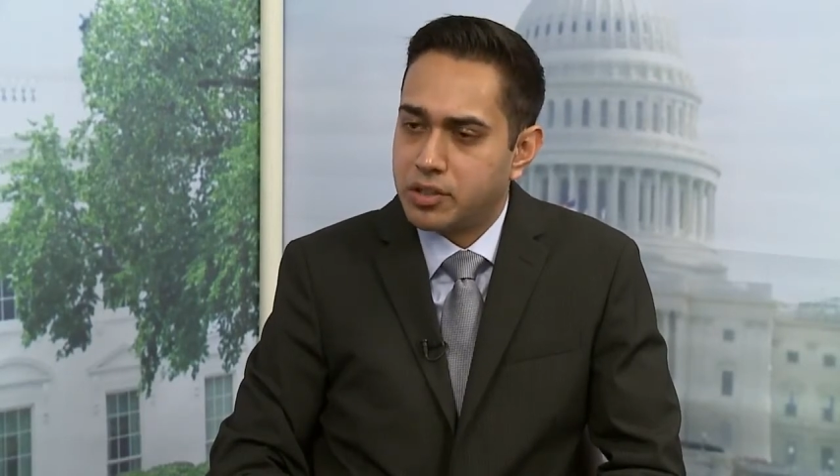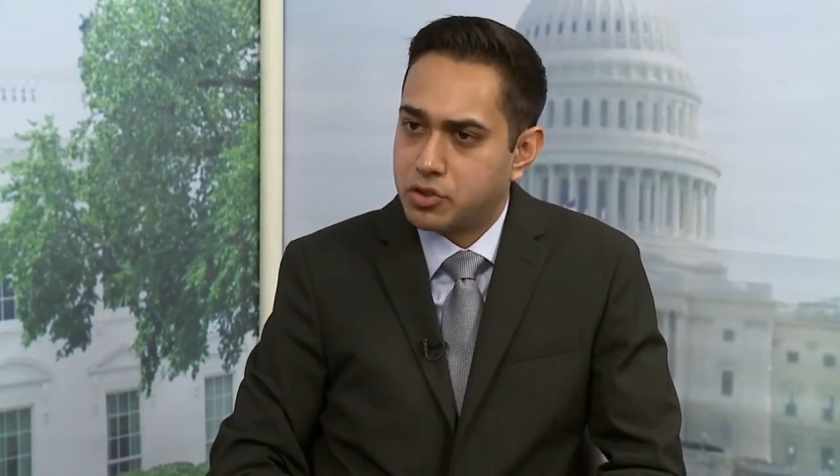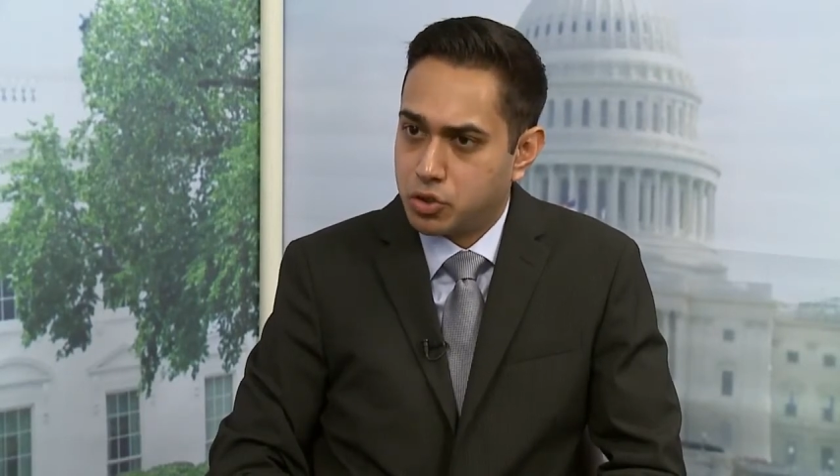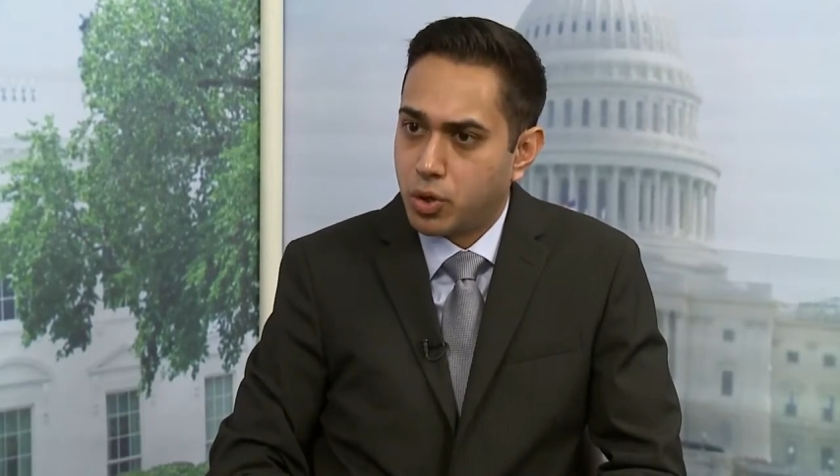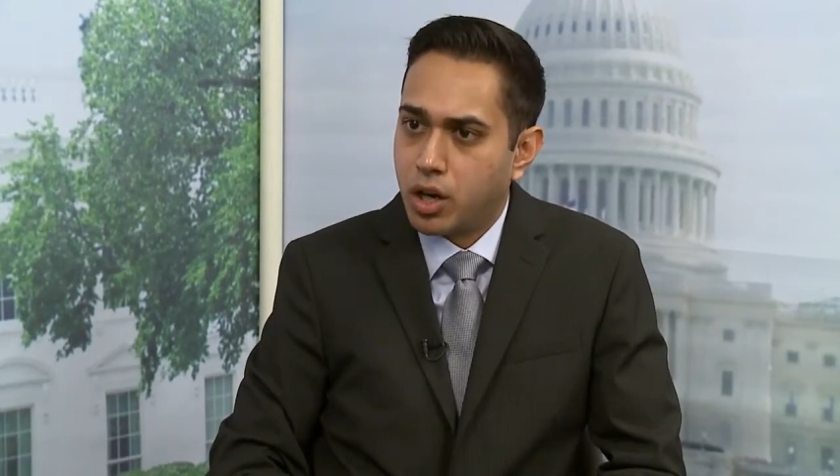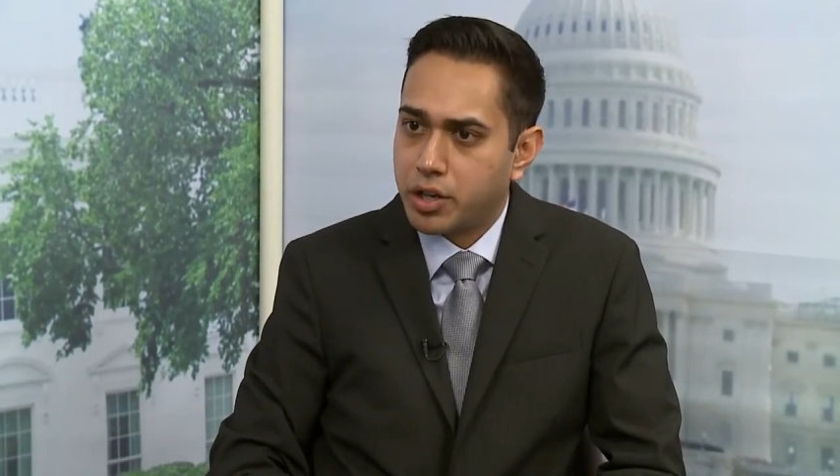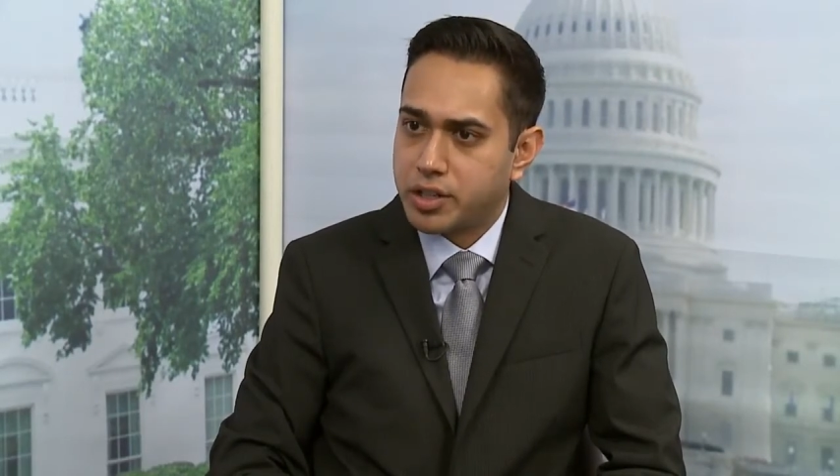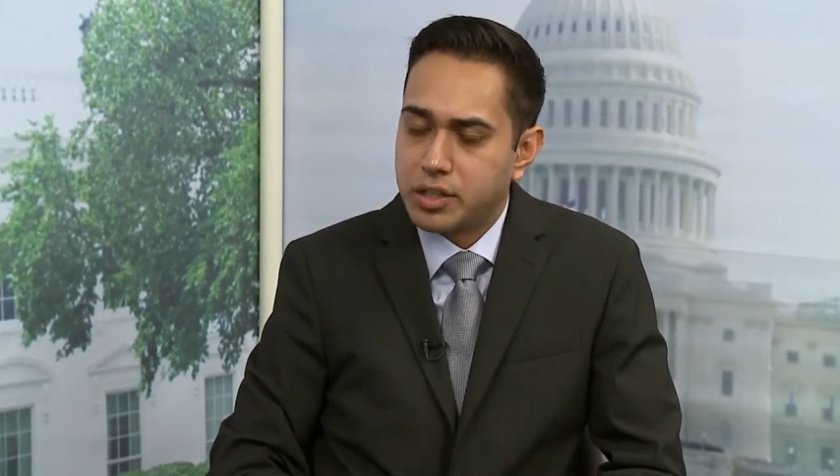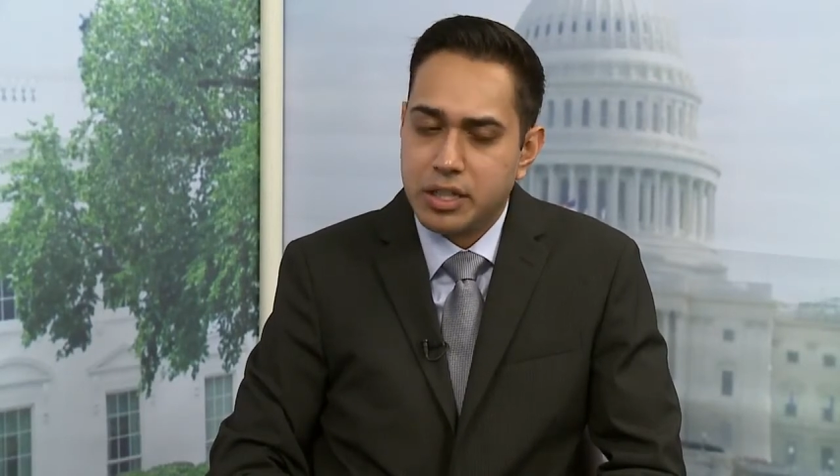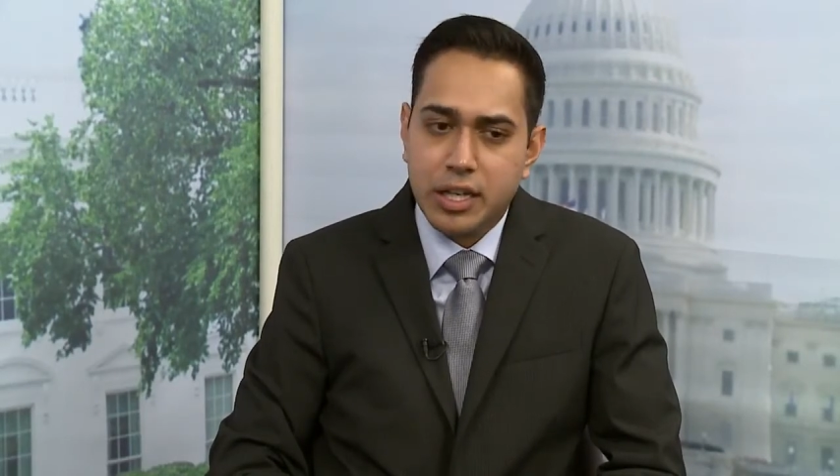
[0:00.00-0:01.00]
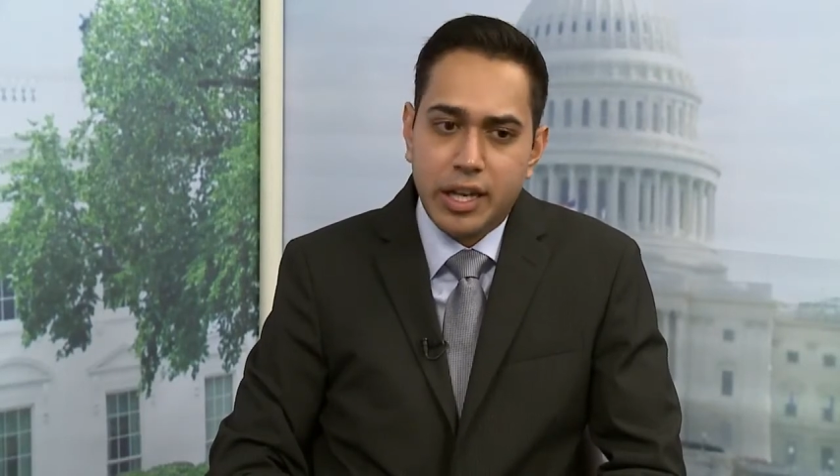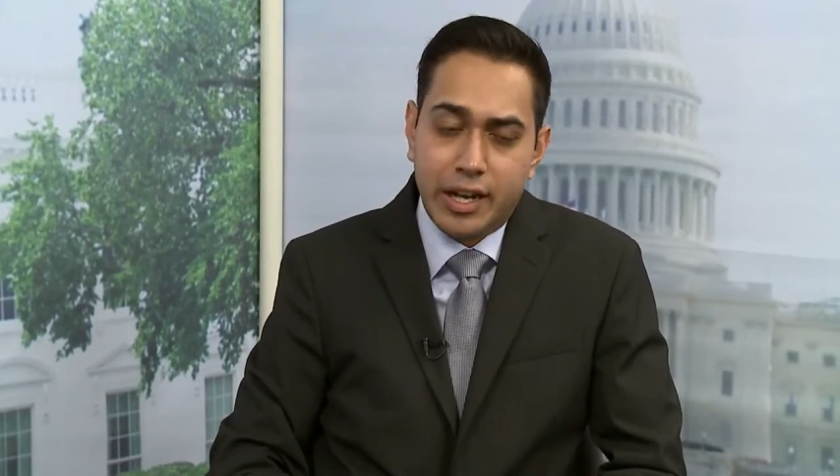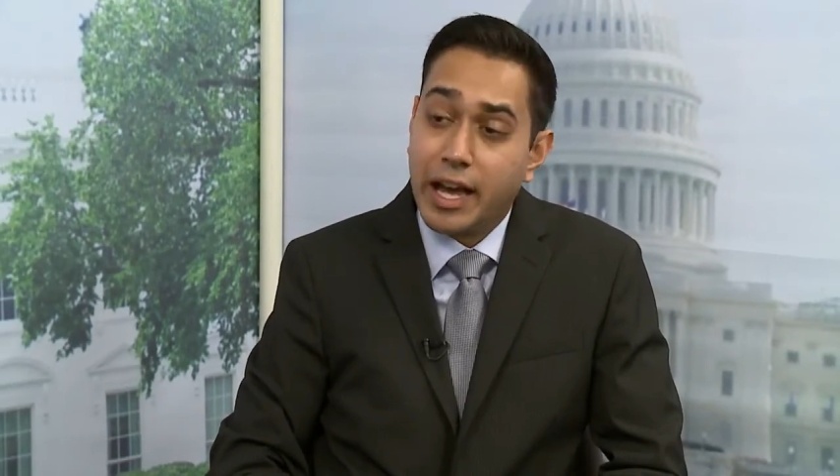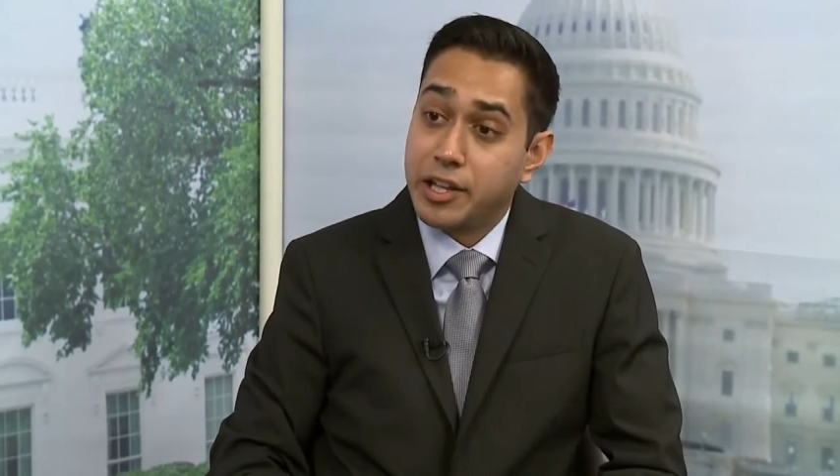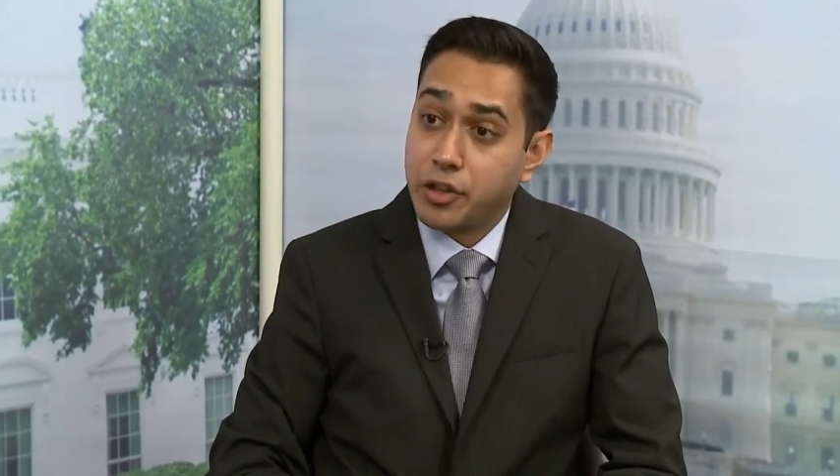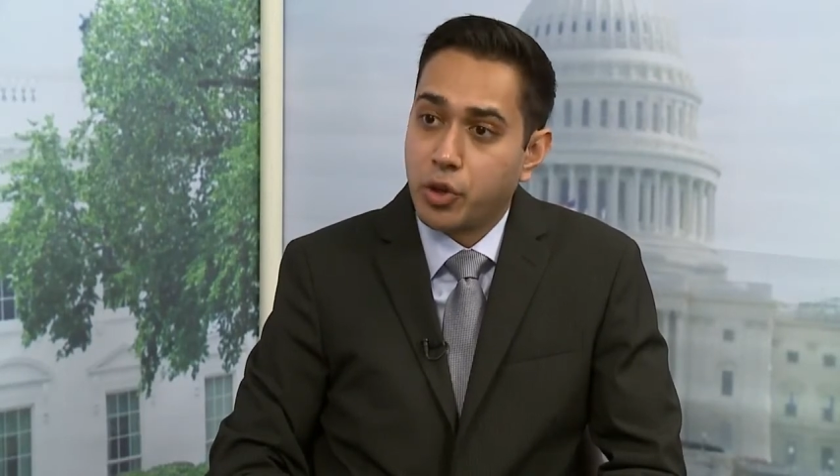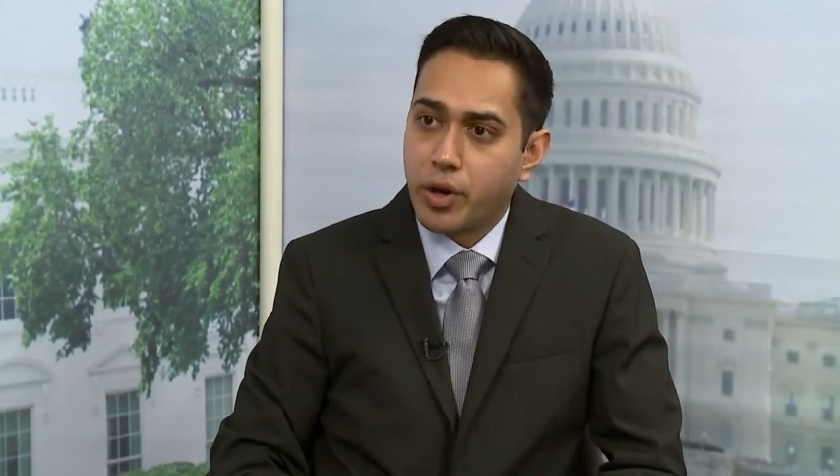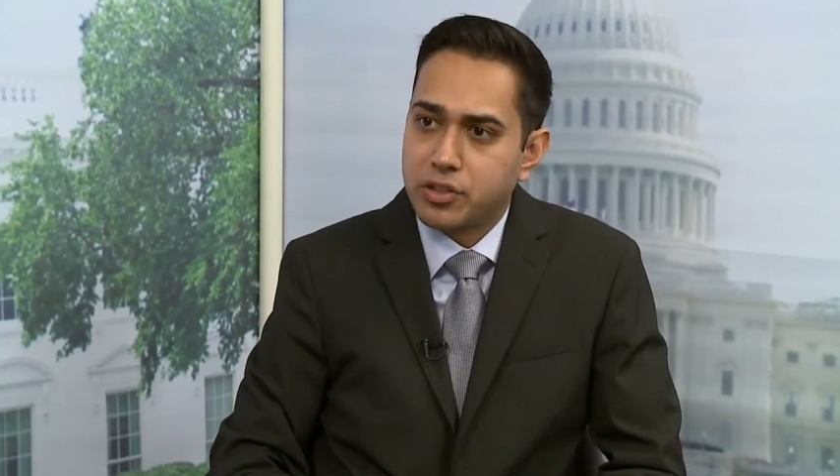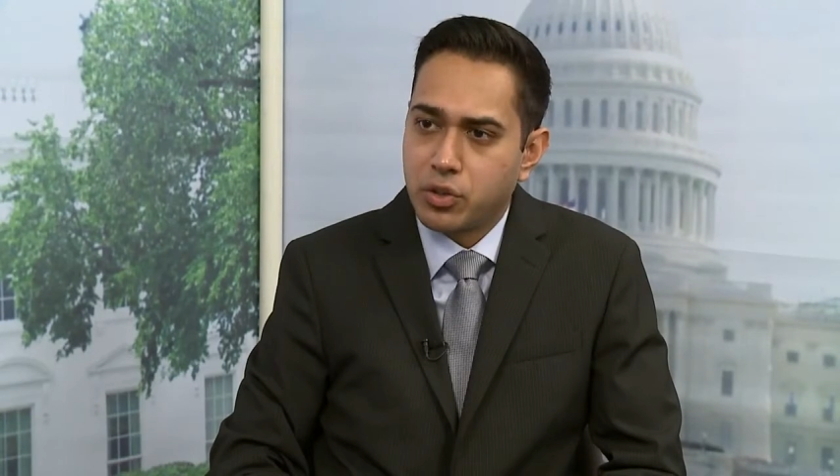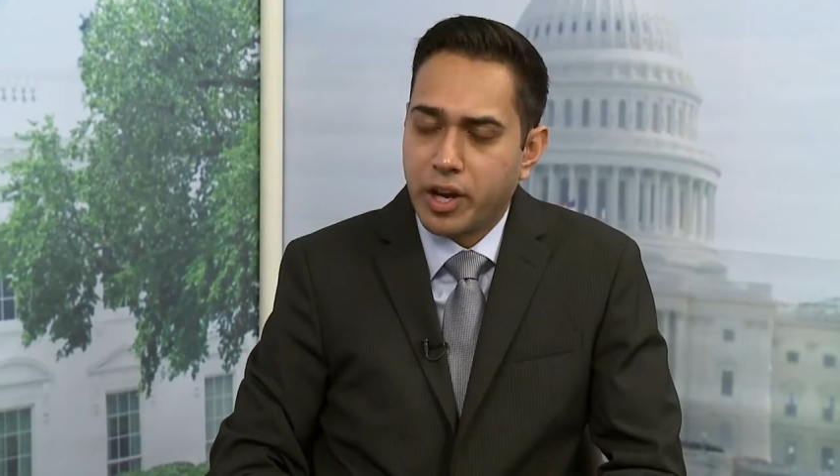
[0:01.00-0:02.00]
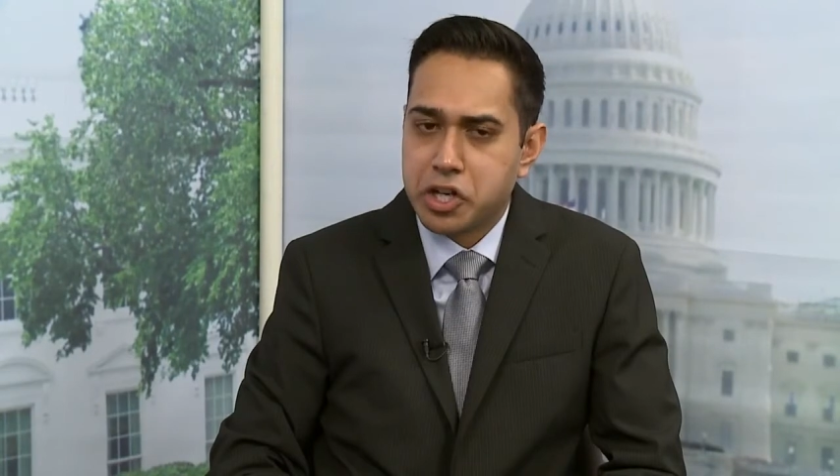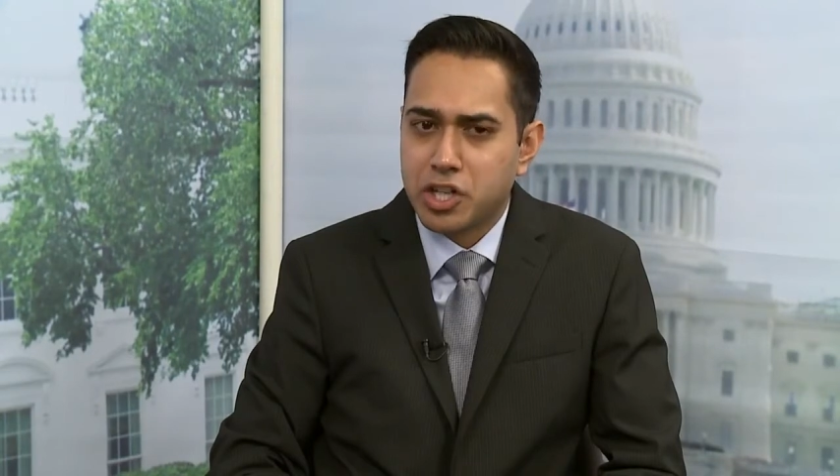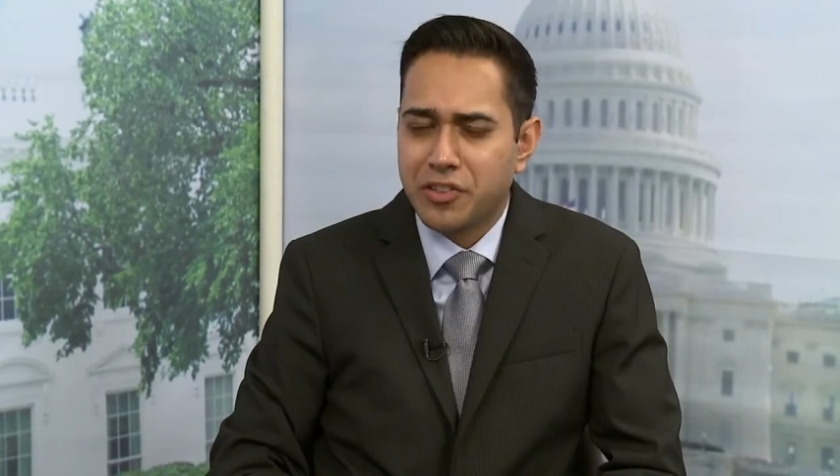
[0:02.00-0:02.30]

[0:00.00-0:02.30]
strong and heading in the right direction.